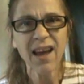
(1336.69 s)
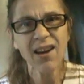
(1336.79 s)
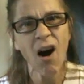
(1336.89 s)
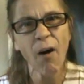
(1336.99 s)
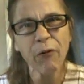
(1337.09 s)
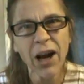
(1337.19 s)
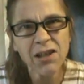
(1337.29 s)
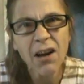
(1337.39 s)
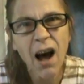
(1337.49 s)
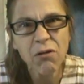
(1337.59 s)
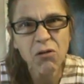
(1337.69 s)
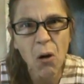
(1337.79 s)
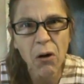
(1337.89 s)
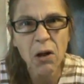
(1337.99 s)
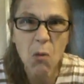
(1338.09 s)
And all Fraser Health
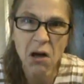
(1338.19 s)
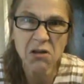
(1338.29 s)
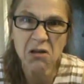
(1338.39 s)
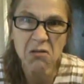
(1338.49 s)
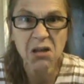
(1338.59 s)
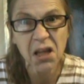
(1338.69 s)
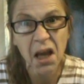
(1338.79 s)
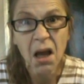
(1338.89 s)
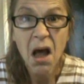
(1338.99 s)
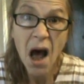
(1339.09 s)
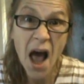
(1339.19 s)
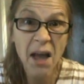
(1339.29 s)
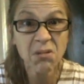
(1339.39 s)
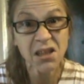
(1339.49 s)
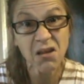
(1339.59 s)
Authority wants to do is say,
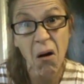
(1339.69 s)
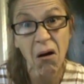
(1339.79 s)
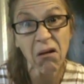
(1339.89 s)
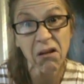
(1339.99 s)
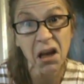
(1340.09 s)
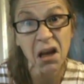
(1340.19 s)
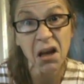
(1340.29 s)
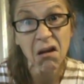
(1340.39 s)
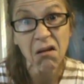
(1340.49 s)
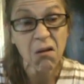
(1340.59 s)
I'm sorry,